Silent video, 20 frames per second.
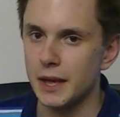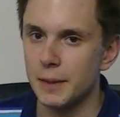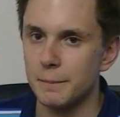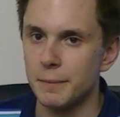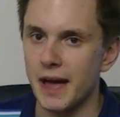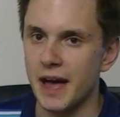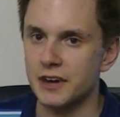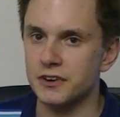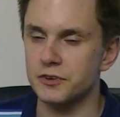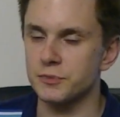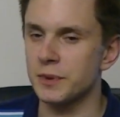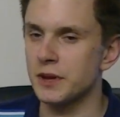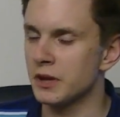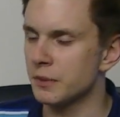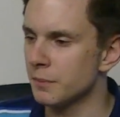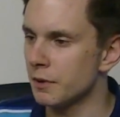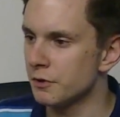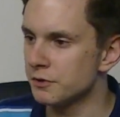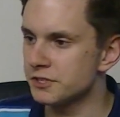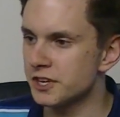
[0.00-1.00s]
Packard Bell
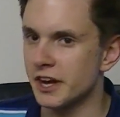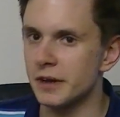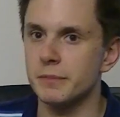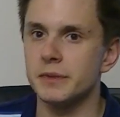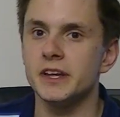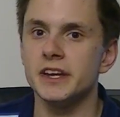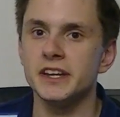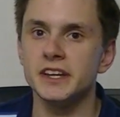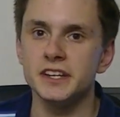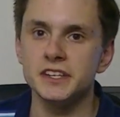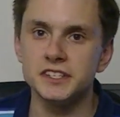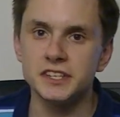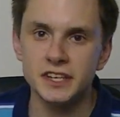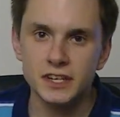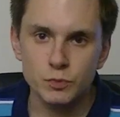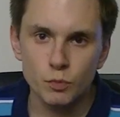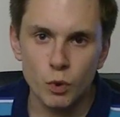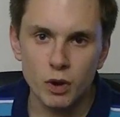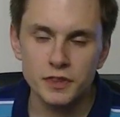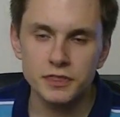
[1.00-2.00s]
Multimedia
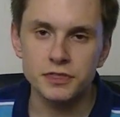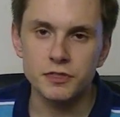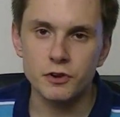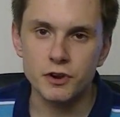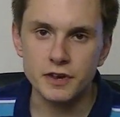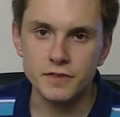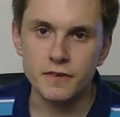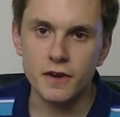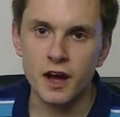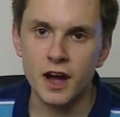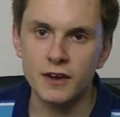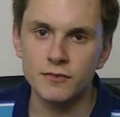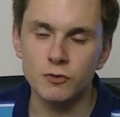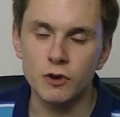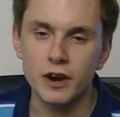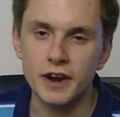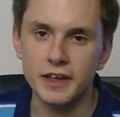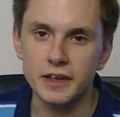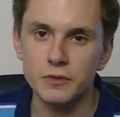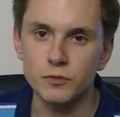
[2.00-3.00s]
D135
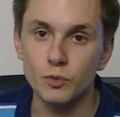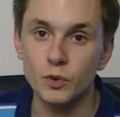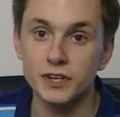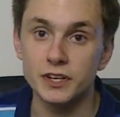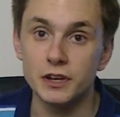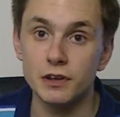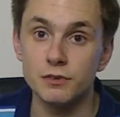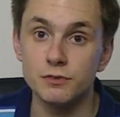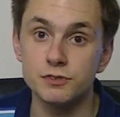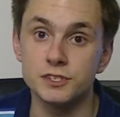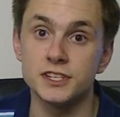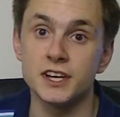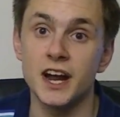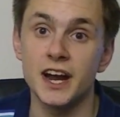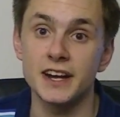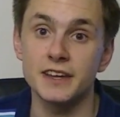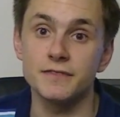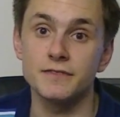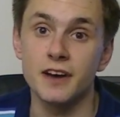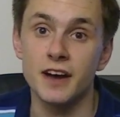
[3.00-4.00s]
running Windows
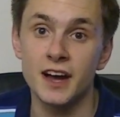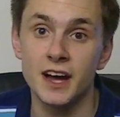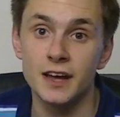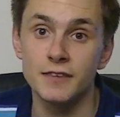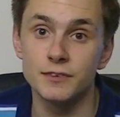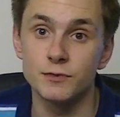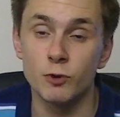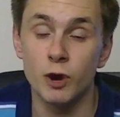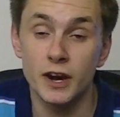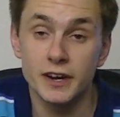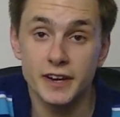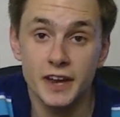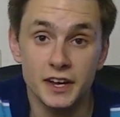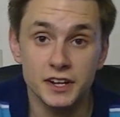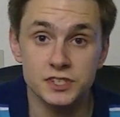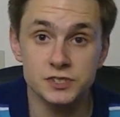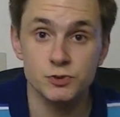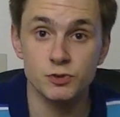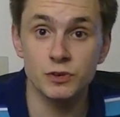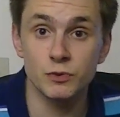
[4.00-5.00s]
95, and right
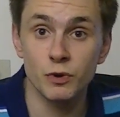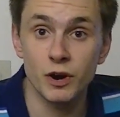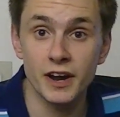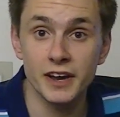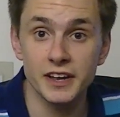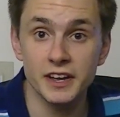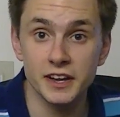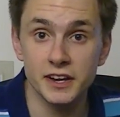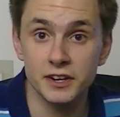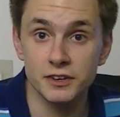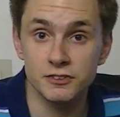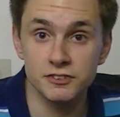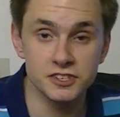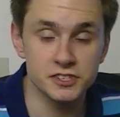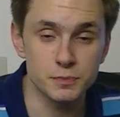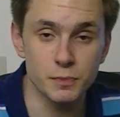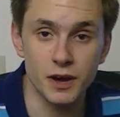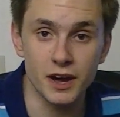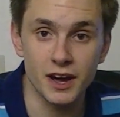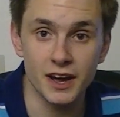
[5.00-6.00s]
next to it right here
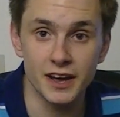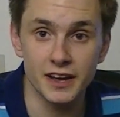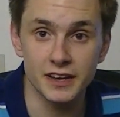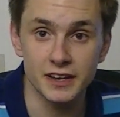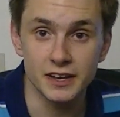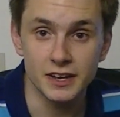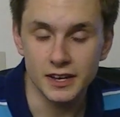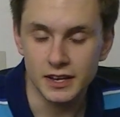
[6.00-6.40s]
is my